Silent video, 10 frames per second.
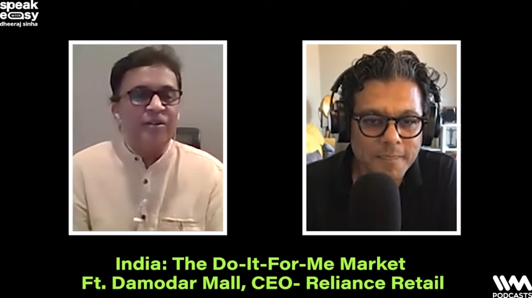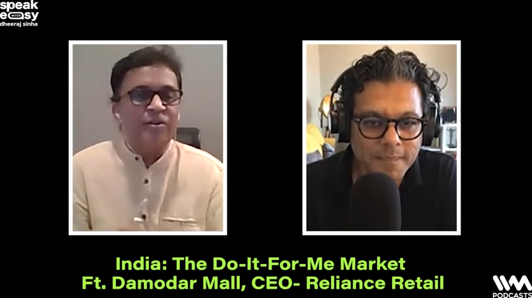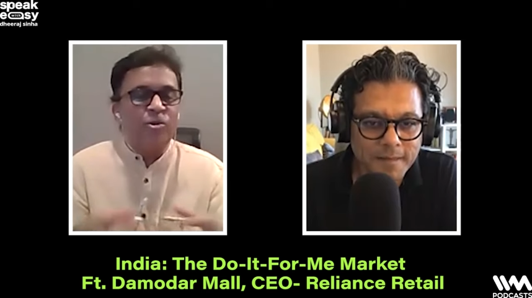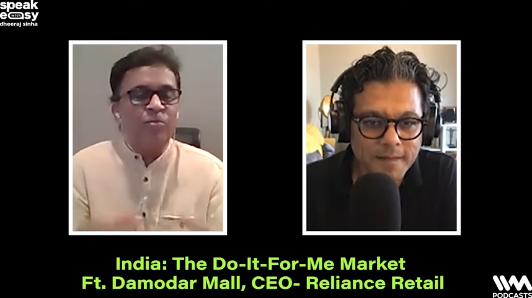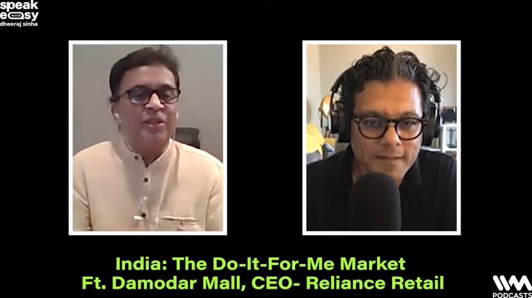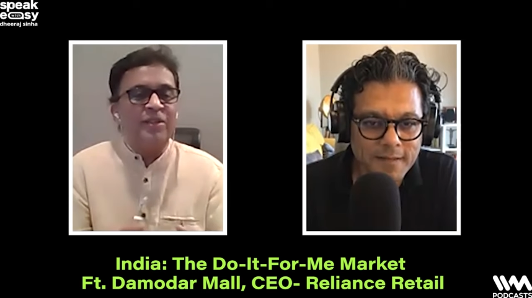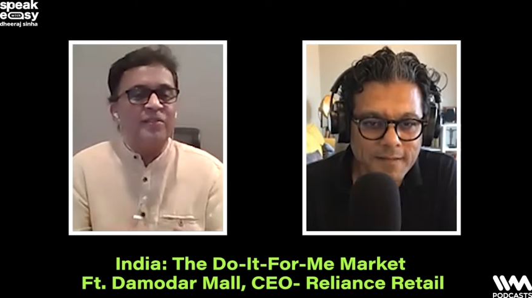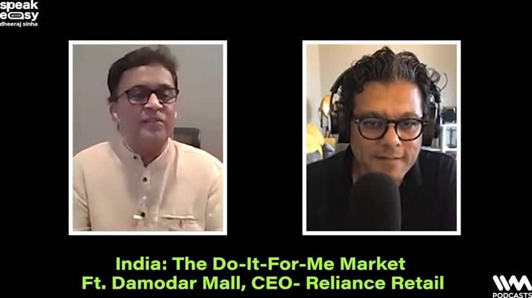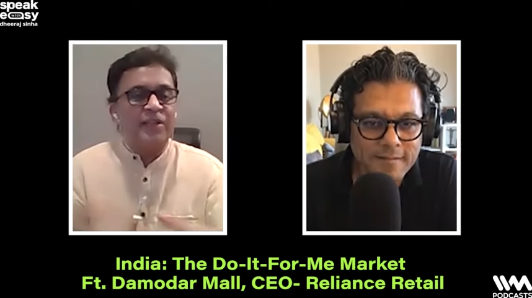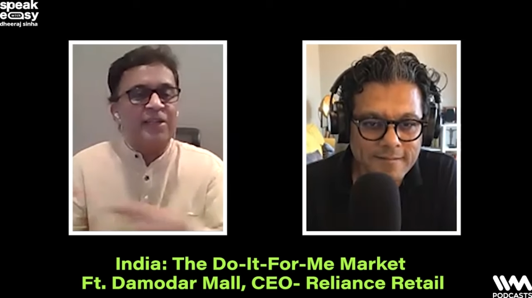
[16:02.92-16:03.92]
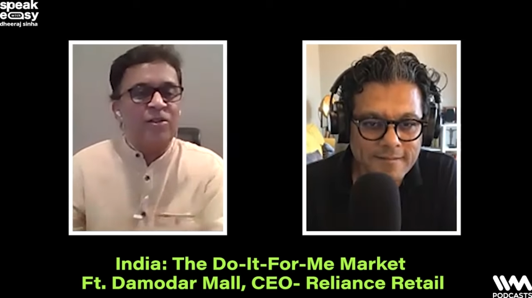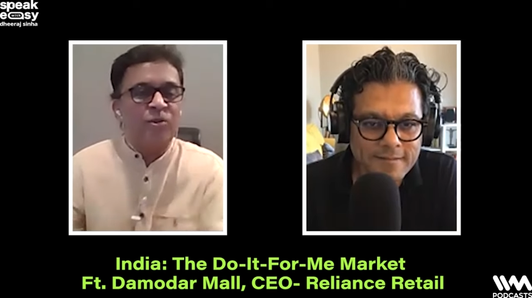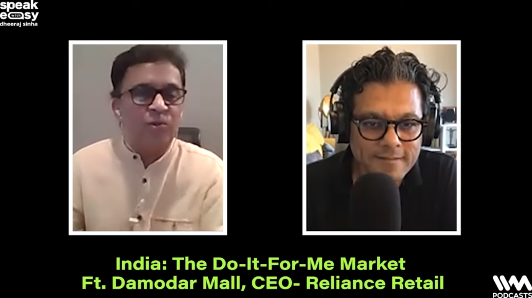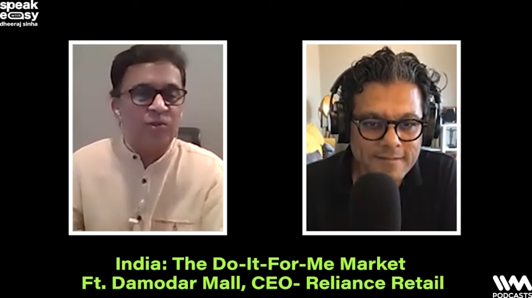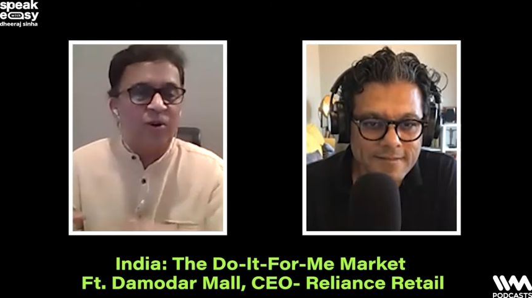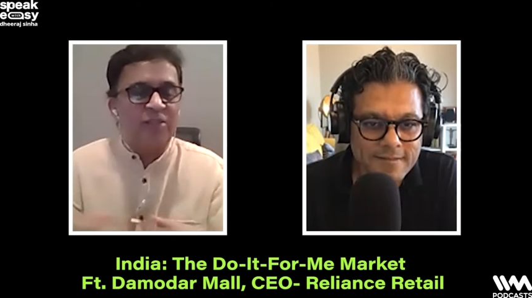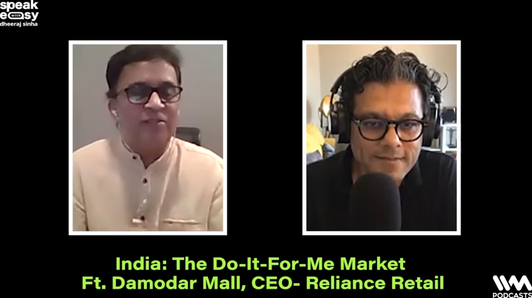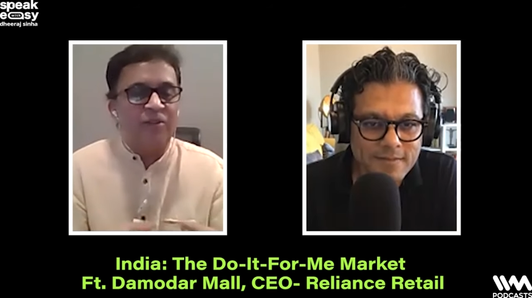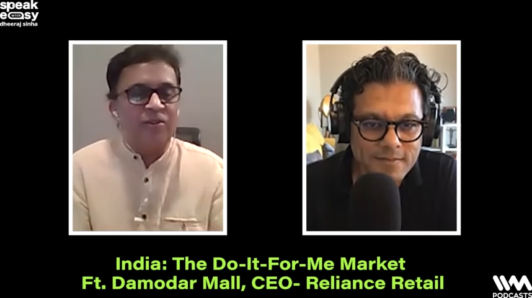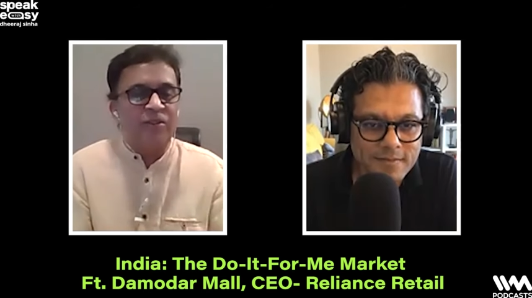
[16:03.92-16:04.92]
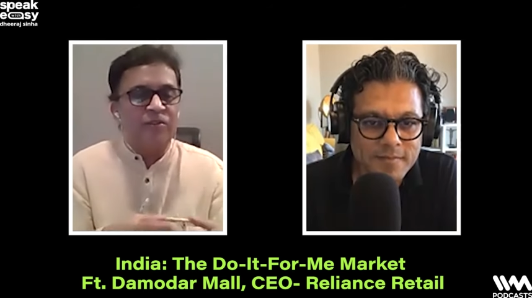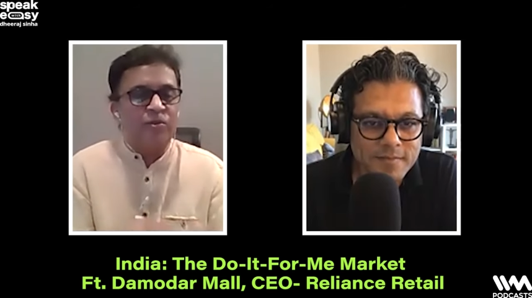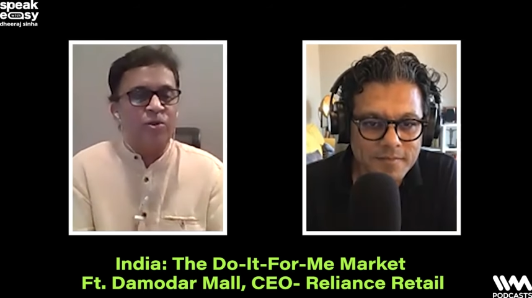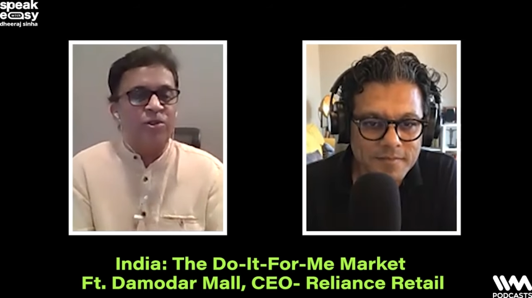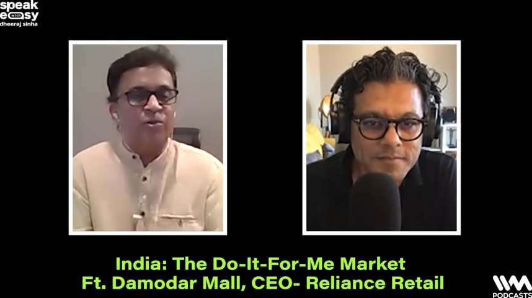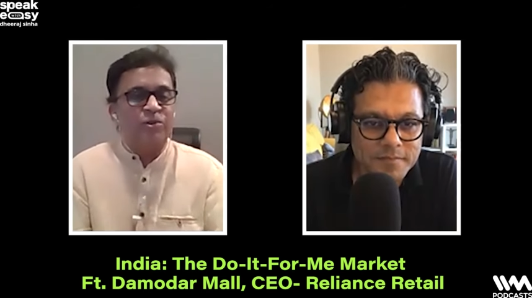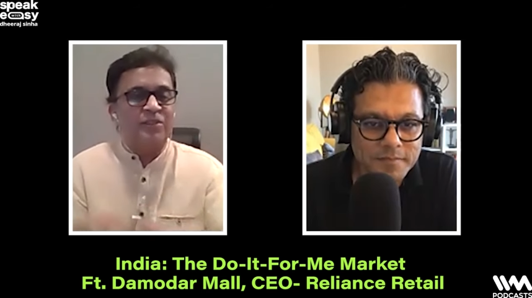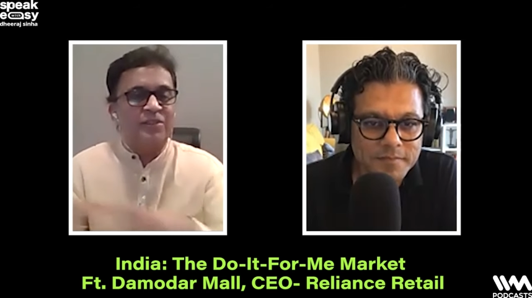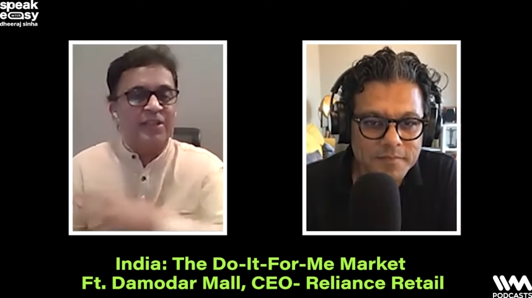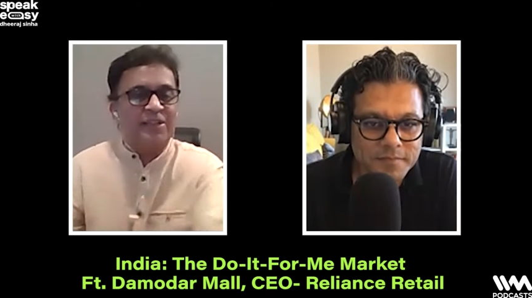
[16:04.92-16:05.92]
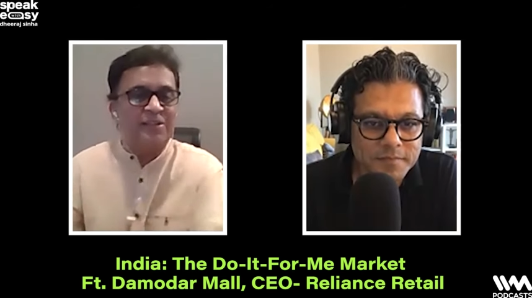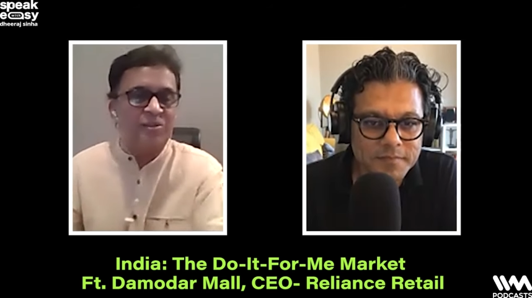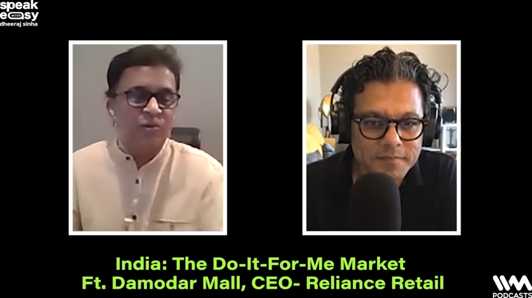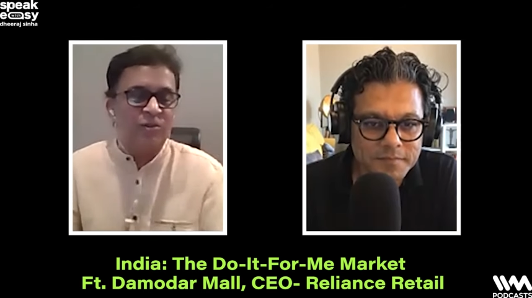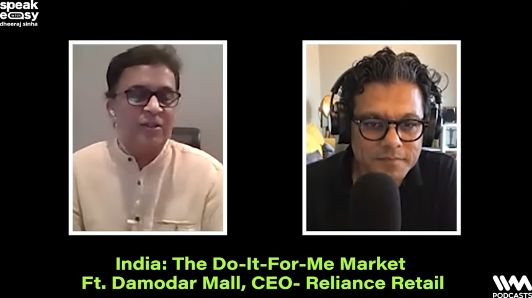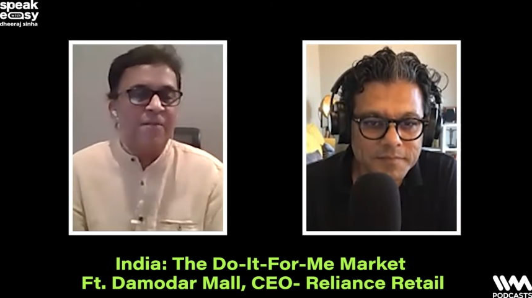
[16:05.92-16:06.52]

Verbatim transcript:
Speaker 1: to me is great news. Not just good news, it's great news.